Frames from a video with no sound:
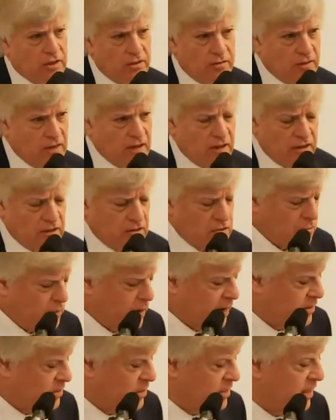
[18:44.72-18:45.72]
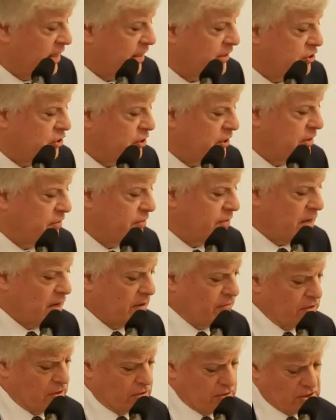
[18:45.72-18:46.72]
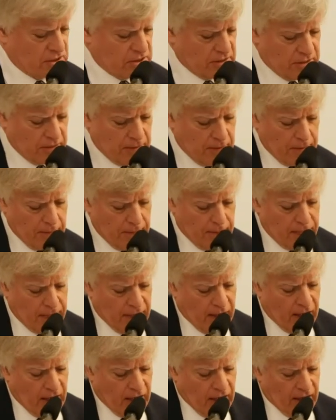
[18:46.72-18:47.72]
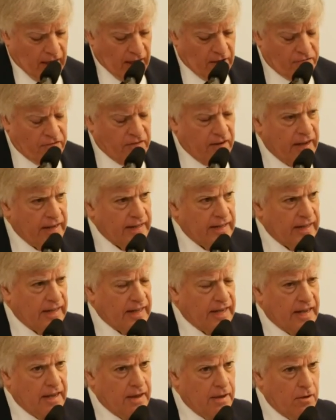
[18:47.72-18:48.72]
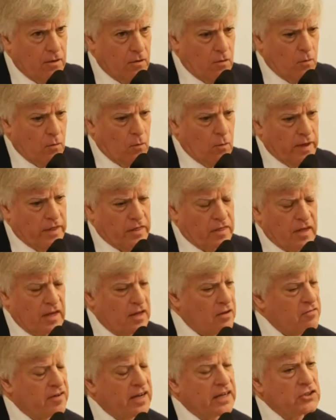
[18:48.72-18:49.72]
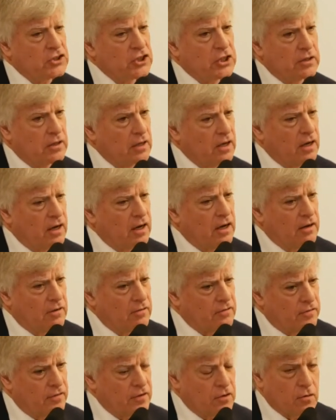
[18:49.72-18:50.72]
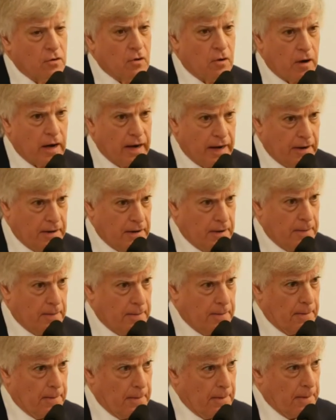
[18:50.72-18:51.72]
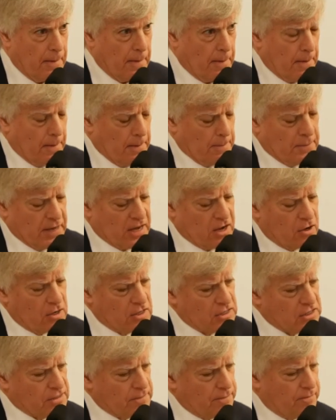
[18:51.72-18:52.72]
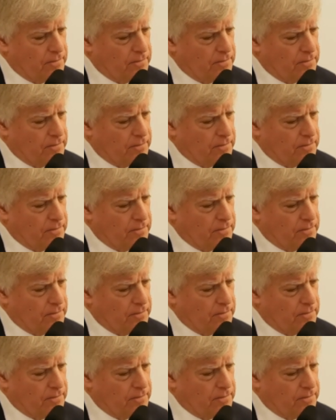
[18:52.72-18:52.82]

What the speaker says: of the direct election of governors. And finally, with the invasion of Ukraine. Because